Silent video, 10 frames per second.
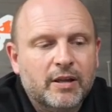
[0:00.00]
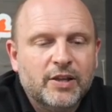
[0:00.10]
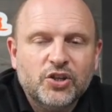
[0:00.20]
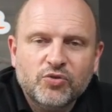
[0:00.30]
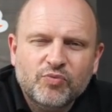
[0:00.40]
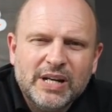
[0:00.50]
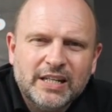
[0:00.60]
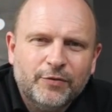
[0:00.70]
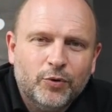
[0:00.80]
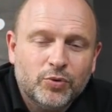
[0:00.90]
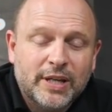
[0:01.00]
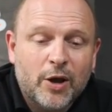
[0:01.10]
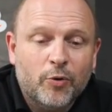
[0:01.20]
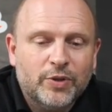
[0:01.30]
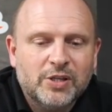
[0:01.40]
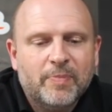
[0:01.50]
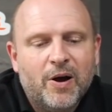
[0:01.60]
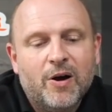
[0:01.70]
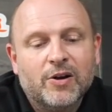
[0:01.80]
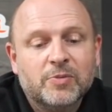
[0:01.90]
They're just really difficult to get all these
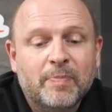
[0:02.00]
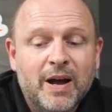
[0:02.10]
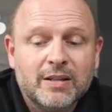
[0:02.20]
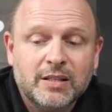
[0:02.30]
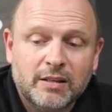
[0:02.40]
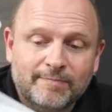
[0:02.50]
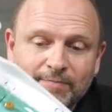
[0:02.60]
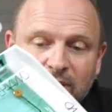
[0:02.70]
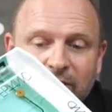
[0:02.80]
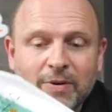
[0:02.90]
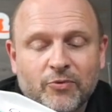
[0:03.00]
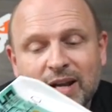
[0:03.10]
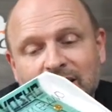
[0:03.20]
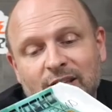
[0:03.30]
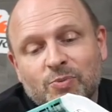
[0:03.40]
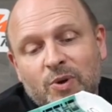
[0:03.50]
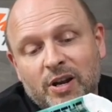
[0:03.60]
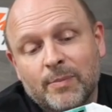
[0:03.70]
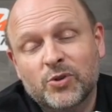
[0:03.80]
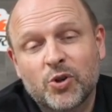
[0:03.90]
parts, but I've upgraded this one
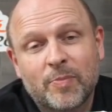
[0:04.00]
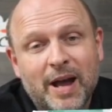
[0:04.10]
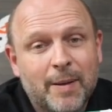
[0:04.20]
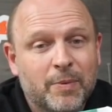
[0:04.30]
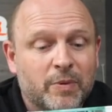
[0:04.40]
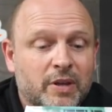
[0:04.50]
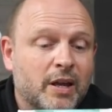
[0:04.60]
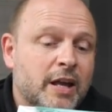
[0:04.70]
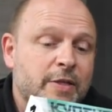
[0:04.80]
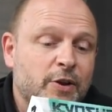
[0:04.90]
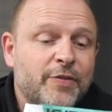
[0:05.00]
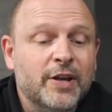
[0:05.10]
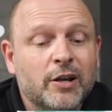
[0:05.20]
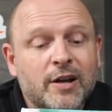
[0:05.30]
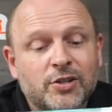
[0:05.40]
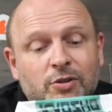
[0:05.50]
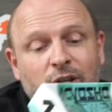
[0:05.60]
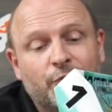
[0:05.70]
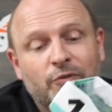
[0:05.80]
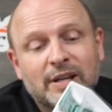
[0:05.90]
and I'm super happy with it. The only thing I like to do
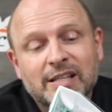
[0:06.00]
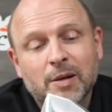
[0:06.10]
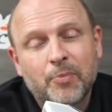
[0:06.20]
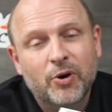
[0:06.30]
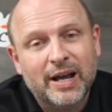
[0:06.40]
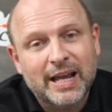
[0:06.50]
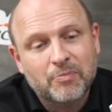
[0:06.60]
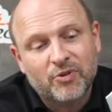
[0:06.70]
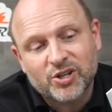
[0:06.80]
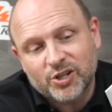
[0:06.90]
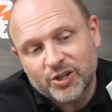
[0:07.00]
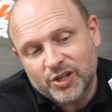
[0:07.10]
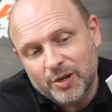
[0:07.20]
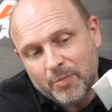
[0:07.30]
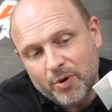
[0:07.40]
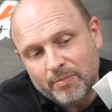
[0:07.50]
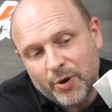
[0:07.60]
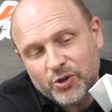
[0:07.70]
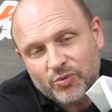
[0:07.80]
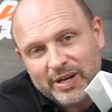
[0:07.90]
different is I put a brushless Le Mans
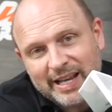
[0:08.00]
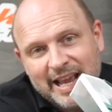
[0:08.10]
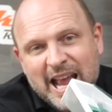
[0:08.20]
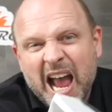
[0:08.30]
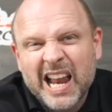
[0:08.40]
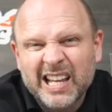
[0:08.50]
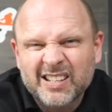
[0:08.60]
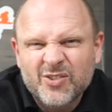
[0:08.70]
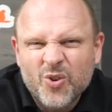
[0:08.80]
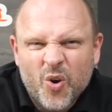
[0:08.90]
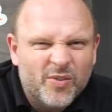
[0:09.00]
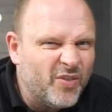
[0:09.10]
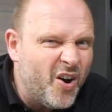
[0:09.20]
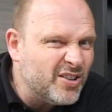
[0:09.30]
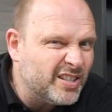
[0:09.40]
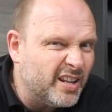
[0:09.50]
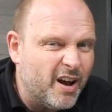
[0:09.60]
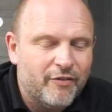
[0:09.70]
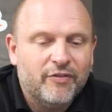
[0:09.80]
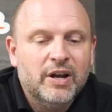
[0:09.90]
motor in it, and it's not fast
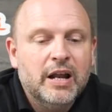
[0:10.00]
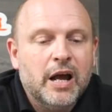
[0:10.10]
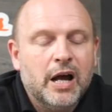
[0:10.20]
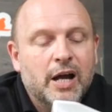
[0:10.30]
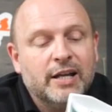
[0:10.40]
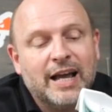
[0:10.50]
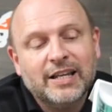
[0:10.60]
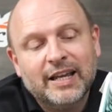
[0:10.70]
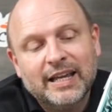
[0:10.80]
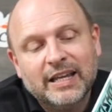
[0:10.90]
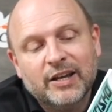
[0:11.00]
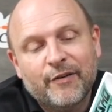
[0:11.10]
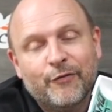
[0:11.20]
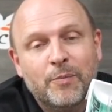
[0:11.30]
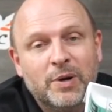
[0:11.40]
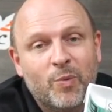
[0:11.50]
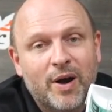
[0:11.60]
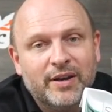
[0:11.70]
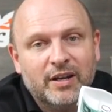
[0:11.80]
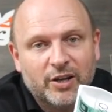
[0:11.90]
enough. I had a uh, Formula
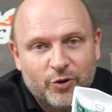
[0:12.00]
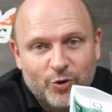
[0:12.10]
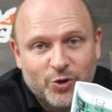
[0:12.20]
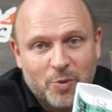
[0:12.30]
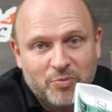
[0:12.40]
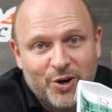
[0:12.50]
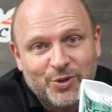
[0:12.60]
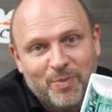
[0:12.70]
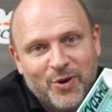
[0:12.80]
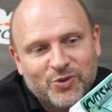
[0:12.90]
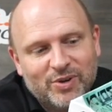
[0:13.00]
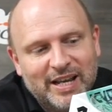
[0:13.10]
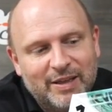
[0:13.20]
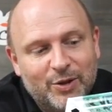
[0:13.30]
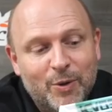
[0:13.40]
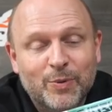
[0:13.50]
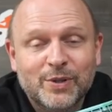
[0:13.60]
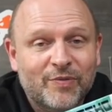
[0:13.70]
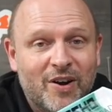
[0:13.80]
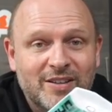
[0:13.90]
One Kyosho brush motor in it that
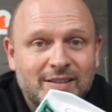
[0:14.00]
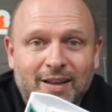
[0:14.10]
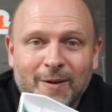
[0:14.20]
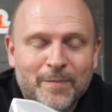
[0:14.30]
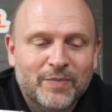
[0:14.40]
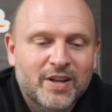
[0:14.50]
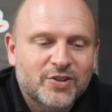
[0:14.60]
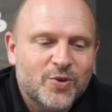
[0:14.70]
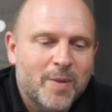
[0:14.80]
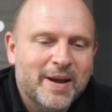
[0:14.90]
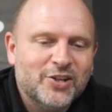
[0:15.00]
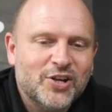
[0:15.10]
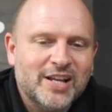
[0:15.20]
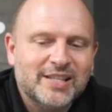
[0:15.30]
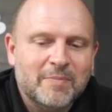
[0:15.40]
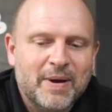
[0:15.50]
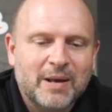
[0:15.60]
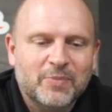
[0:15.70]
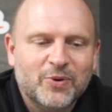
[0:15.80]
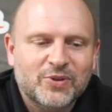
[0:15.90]
was faster. So I may change that
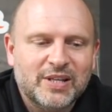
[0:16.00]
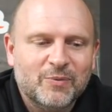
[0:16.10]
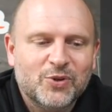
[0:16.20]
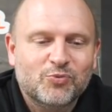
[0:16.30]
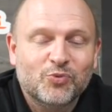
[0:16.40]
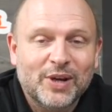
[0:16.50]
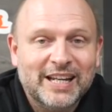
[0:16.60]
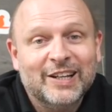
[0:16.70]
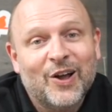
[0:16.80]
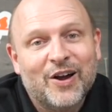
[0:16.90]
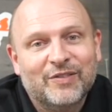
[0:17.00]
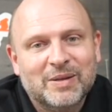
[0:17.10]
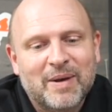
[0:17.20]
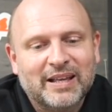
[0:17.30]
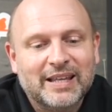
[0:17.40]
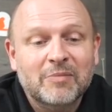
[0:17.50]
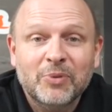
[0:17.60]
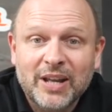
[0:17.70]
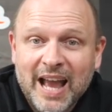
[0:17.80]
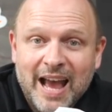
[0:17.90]
back because it was really lively back then,
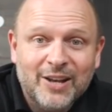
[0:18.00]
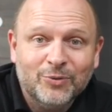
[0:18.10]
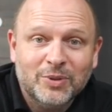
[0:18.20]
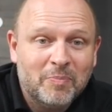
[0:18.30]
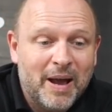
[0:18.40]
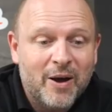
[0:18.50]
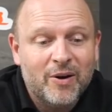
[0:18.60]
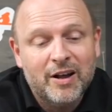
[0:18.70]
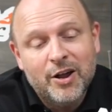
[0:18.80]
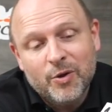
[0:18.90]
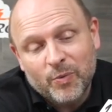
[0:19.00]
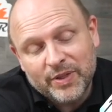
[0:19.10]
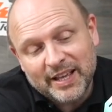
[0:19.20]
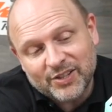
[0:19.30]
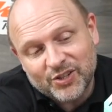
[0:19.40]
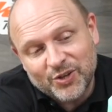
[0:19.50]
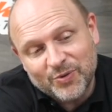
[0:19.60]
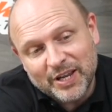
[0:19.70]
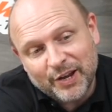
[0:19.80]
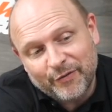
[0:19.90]
but it handled the power with its
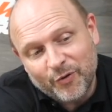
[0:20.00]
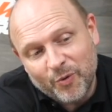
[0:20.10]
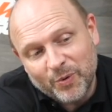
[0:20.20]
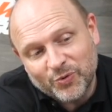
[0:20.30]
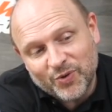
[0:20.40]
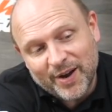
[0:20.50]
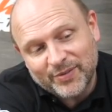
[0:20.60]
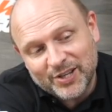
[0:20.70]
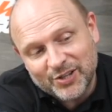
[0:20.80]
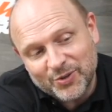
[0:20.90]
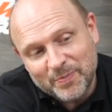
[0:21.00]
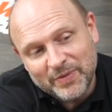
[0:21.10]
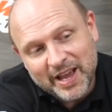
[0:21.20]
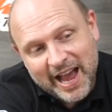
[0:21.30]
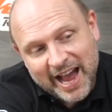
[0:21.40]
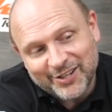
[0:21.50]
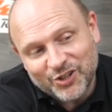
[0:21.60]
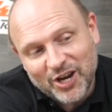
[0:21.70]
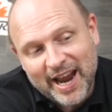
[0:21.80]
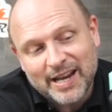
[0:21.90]
unique four-wheel drive system and
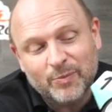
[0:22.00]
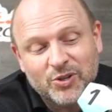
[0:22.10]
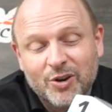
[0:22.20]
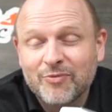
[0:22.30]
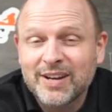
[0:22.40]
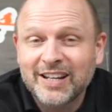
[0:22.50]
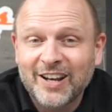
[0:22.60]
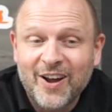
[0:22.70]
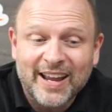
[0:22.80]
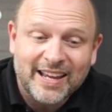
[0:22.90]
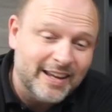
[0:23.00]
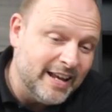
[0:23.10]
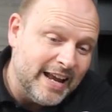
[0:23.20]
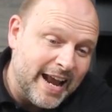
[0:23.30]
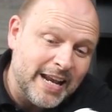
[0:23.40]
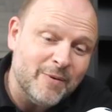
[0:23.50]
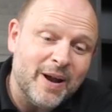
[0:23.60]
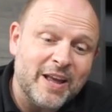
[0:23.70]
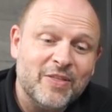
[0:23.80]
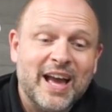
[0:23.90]
chain, which I really like.
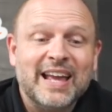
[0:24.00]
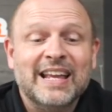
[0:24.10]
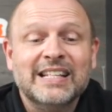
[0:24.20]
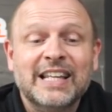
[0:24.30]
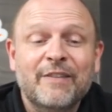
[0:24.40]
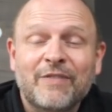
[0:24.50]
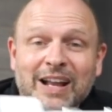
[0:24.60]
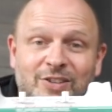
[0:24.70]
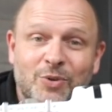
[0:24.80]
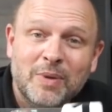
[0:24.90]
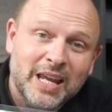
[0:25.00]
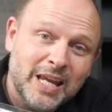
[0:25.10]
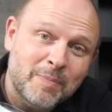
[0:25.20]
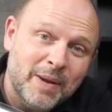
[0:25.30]
Anyway, that is the Fantom E